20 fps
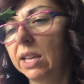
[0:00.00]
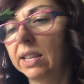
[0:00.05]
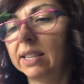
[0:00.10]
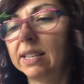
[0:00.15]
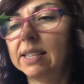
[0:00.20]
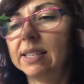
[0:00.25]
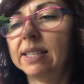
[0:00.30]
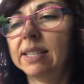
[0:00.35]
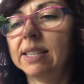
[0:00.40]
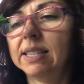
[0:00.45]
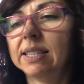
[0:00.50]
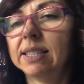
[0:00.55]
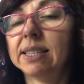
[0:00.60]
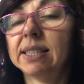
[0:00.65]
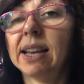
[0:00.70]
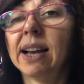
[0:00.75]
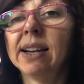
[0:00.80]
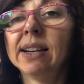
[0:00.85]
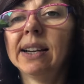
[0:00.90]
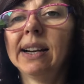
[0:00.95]
This is
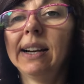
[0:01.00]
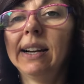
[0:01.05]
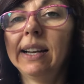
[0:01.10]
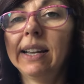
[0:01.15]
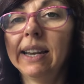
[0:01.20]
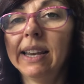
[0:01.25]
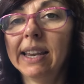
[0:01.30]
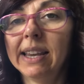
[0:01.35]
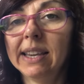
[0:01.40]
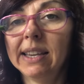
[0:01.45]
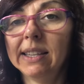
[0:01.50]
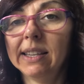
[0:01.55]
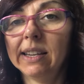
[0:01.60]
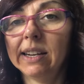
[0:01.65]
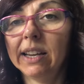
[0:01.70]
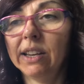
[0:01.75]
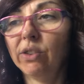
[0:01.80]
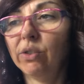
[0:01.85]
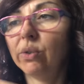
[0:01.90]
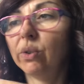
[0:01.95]
a cutting that
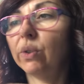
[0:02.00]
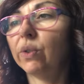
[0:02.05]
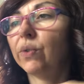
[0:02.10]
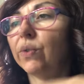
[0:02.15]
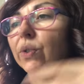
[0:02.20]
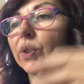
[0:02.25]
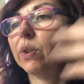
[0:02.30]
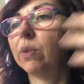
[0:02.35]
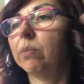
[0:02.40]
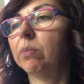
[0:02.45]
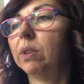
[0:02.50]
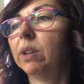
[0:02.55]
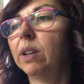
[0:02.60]
I took from